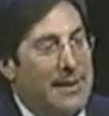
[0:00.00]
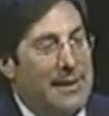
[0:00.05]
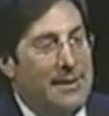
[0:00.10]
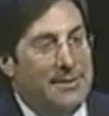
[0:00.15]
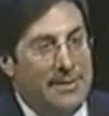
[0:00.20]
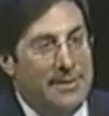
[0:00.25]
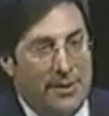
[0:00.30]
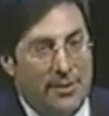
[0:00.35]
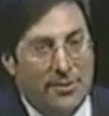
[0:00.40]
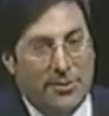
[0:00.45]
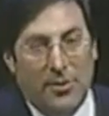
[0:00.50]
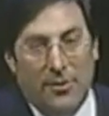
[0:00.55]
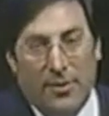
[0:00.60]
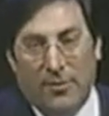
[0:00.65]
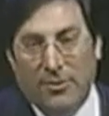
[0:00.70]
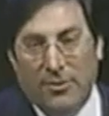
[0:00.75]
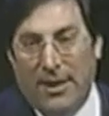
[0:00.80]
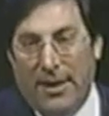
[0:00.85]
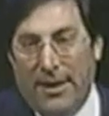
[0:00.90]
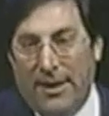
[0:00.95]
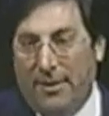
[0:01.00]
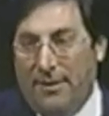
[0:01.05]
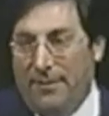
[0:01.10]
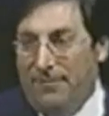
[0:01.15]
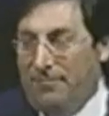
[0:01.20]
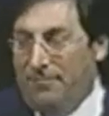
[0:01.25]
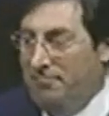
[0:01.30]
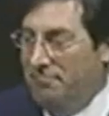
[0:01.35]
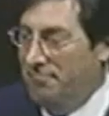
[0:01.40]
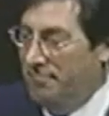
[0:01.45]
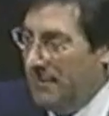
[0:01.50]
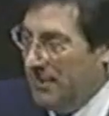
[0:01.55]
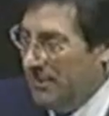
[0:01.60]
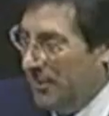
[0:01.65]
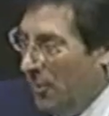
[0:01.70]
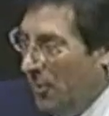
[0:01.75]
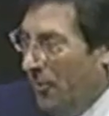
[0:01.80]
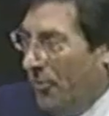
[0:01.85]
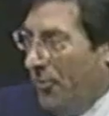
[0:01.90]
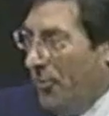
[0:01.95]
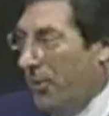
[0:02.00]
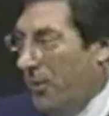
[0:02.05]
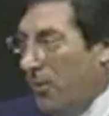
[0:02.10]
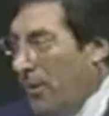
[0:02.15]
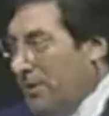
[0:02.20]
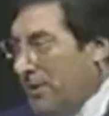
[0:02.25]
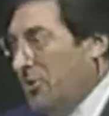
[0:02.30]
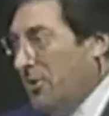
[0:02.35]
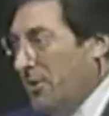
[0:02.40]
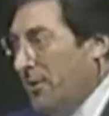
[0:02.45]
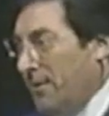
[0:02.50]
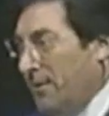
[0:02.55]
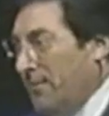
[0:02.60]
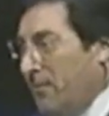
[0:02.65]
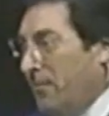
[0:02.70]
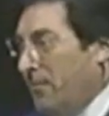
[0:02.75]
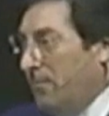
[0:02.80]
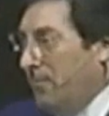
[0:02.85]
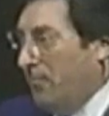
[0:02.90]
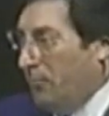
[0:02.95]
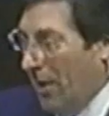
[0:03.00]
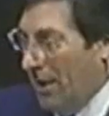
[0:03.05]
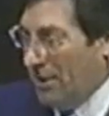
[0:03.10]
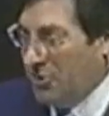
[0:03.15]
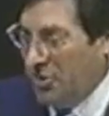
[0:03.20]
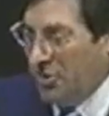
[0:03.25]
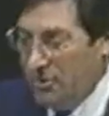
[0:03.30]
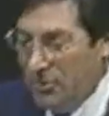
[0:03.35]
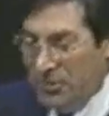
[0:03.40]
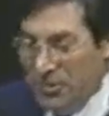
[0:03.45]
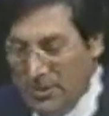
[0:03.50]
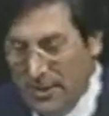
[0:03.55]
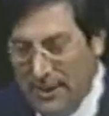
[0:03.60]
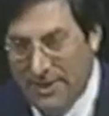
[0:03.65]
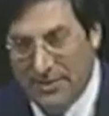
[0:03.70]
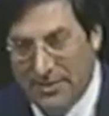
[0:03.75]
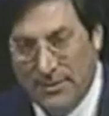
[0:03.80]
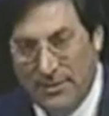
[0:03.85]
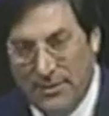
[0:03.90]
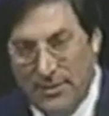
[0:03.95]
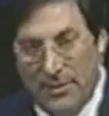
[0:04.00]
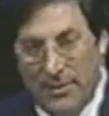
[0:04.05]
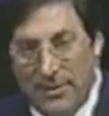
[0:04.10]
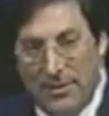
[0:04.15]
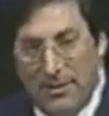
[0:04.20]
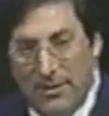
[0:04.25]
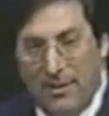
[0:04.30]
He's, you know, so they're saying, they're going through the question, and the prosecutor says,